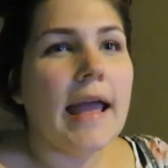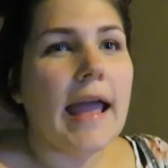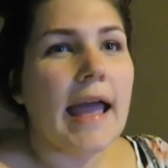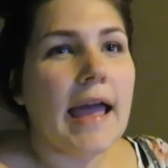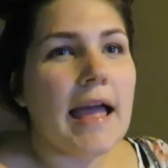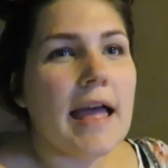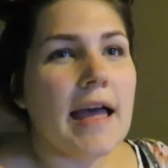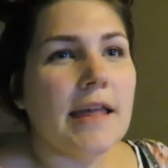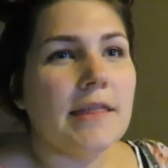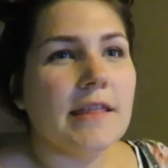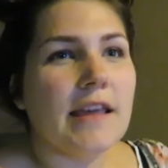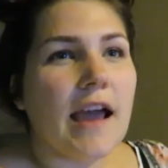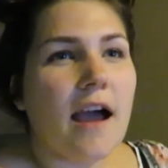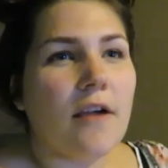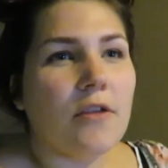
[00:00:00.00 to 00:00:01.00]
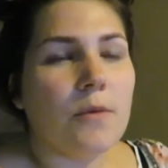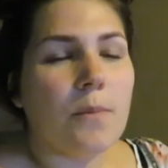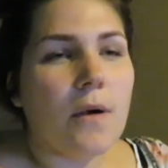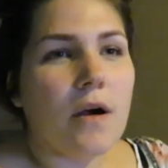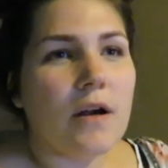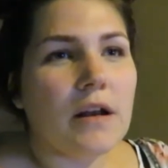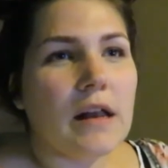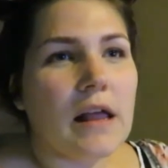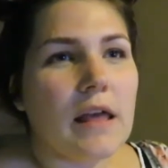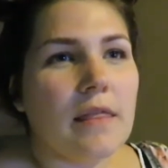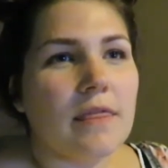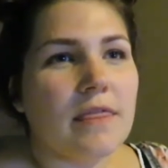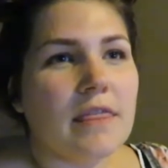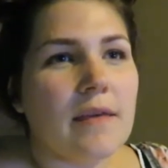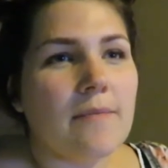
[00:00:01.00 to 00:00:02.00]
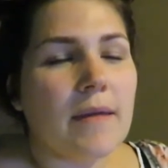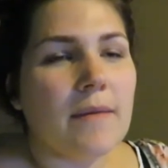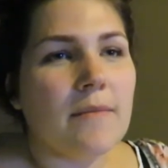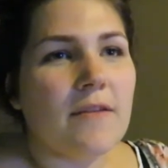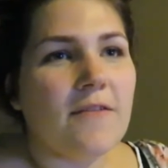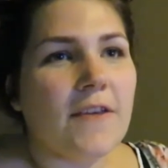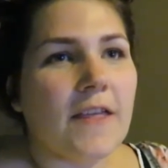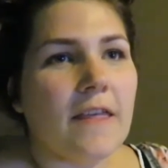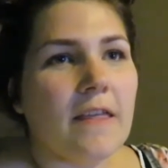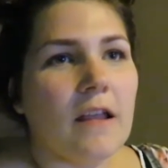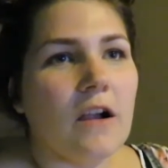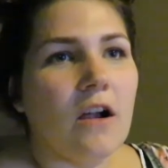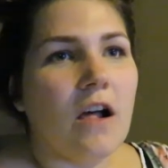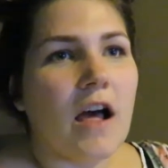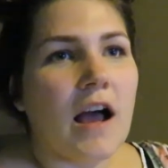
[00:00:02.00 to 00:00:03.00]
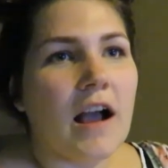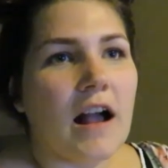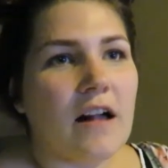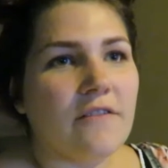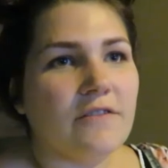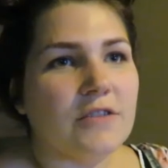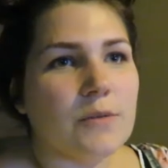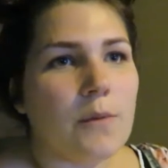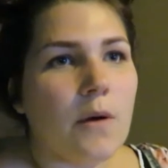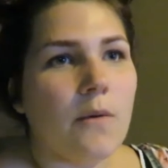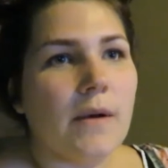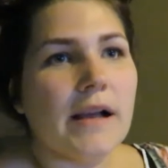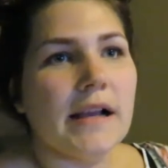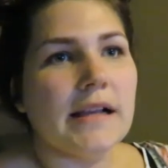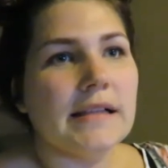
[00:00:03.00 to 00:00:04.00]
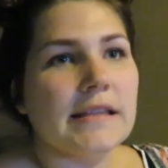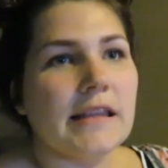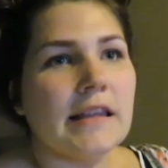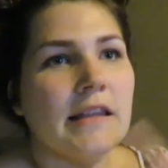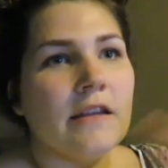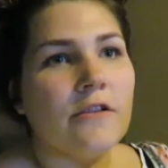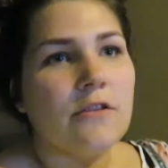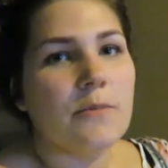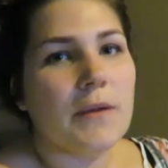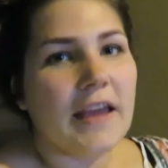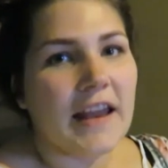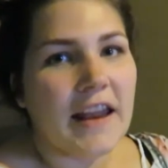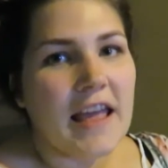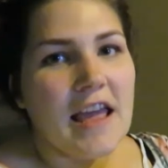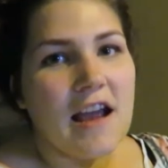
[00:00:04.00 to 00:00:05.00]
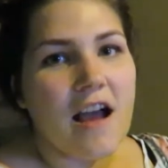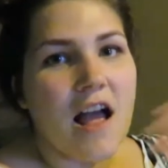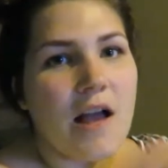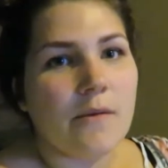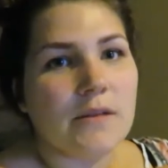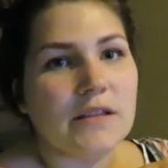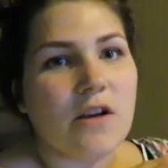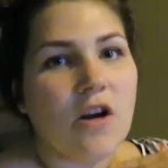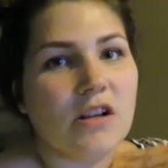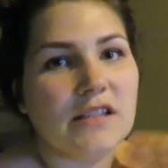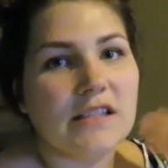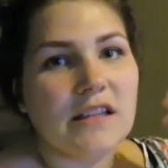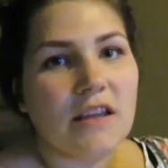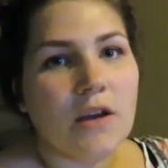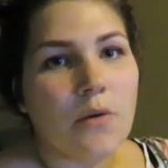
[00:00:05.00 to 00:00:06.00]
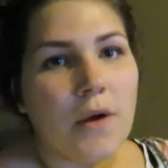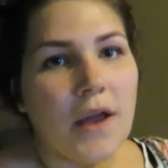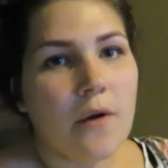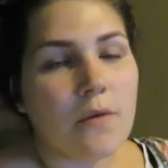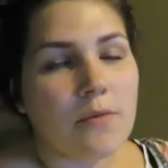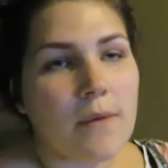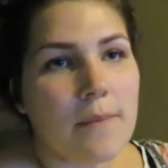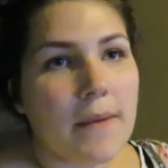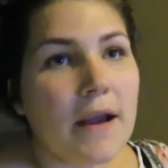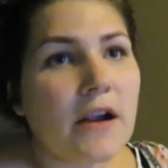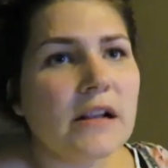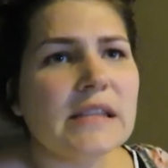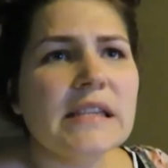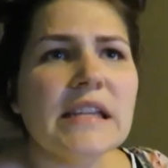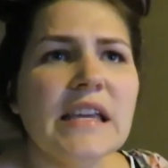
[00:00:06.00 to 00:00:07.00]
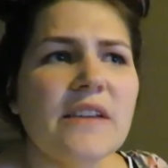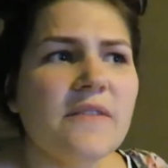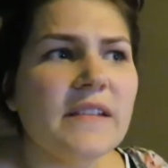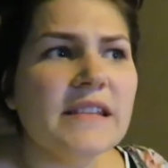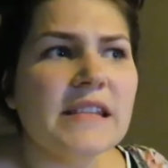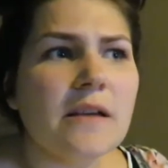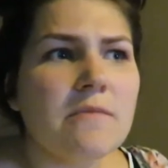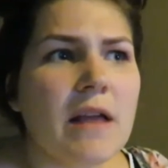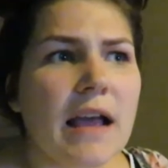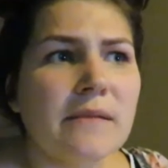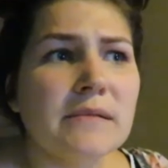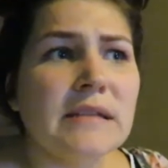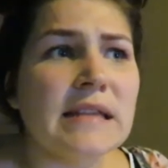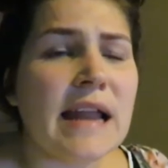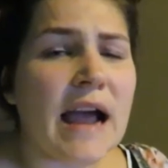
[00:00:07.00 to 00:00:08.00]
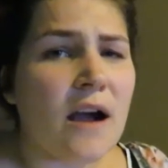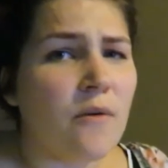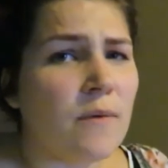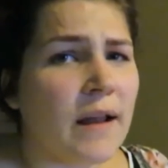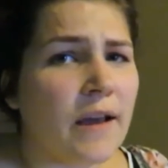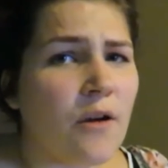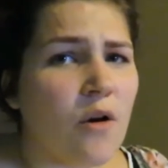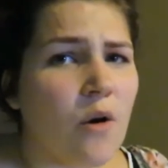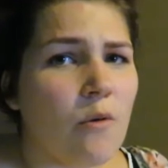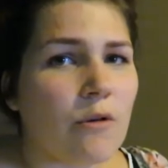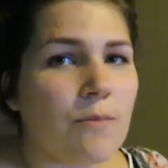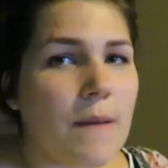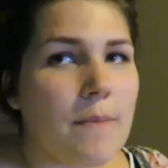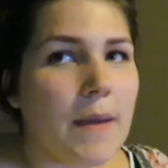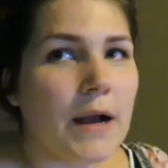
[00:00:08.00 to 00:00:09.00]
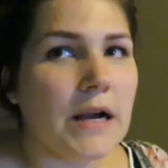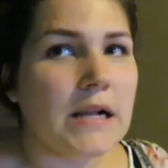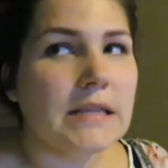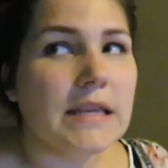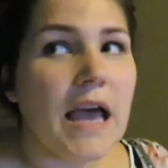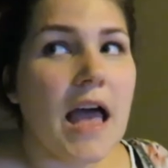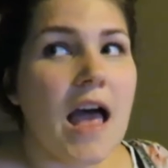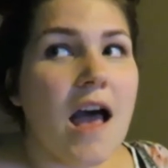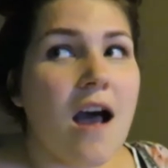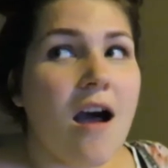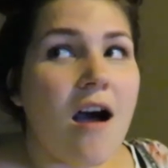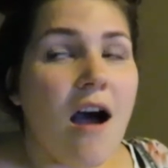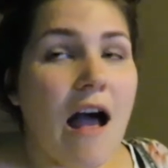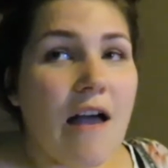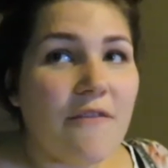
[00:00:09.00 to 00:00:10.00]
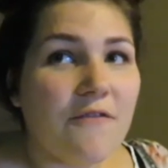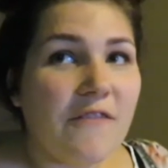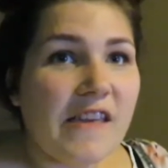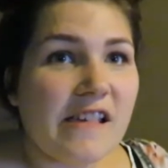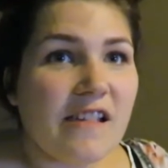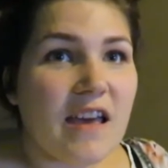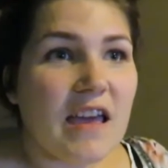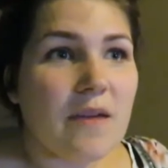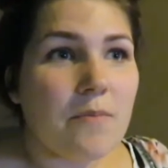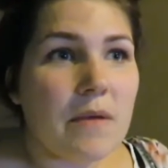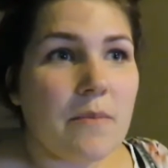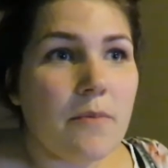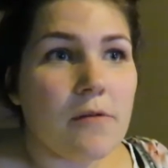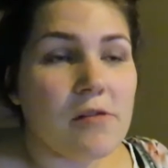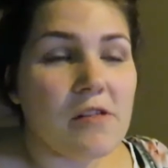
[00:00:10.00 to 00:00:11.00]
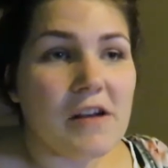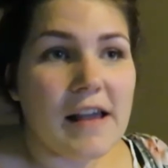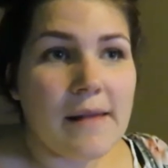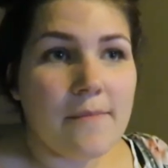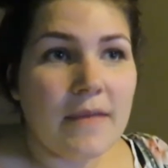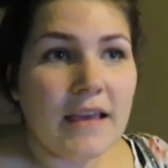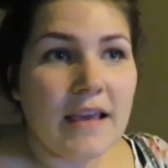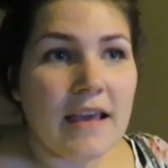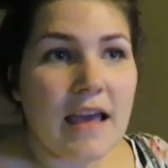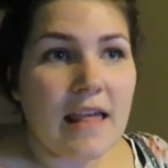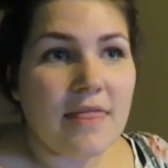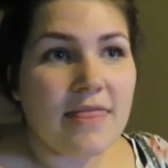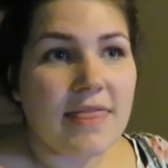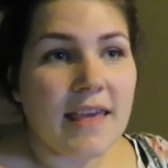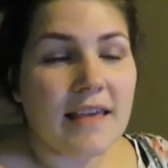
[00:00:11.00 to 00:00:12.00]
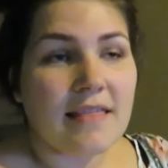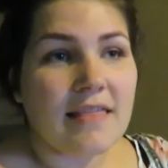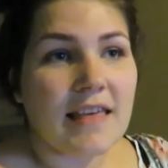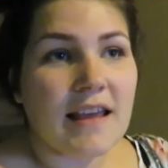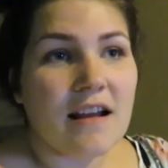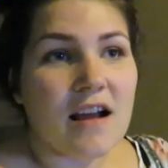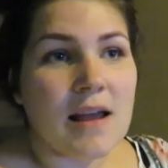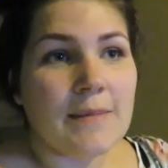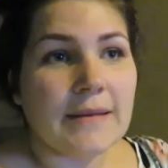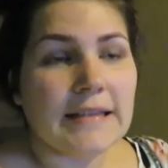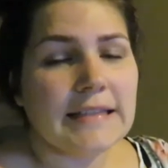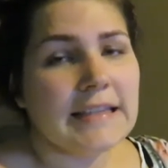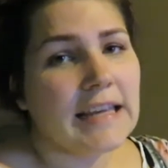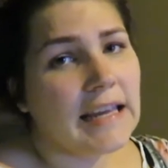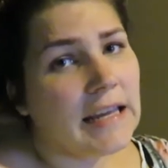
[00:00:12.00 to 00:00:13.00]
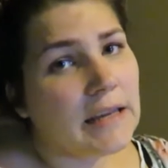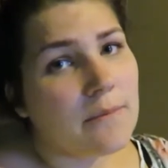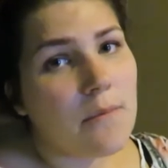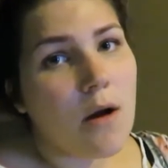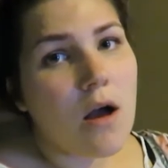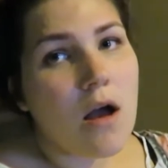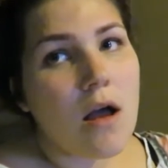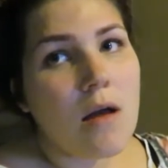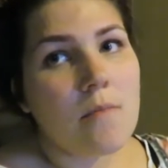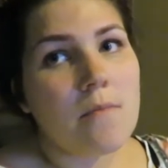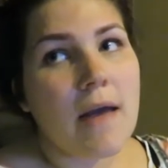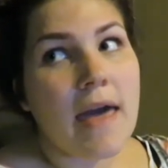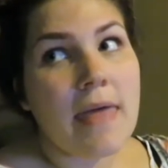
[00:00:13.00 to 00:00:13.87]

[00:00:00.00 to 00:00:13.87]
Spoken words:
And the other part that made me feel a little uncomfortable was near the beginning, I was constantly going out with my parents. And even sometimes now when I go out with my parents, I feel like people look at me and think that I'm a teen mom.